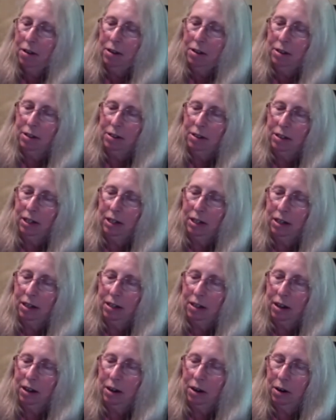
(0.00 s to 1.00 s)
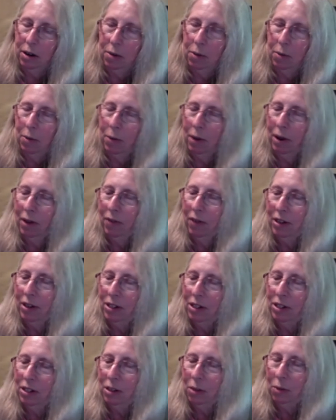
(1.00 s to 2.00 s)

Stick it in there. Oh, what if I just did